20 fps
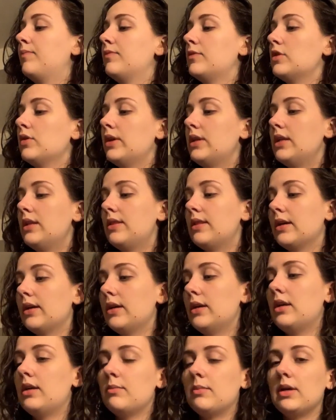So I did
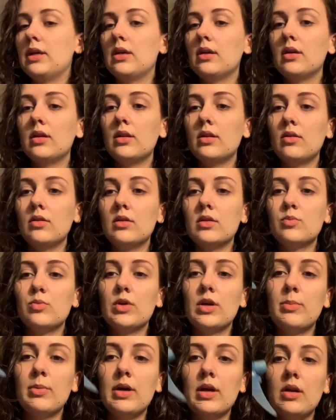that in my little
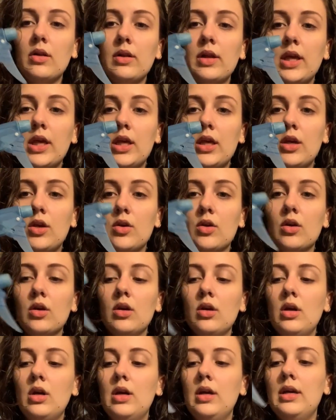spray bottle here.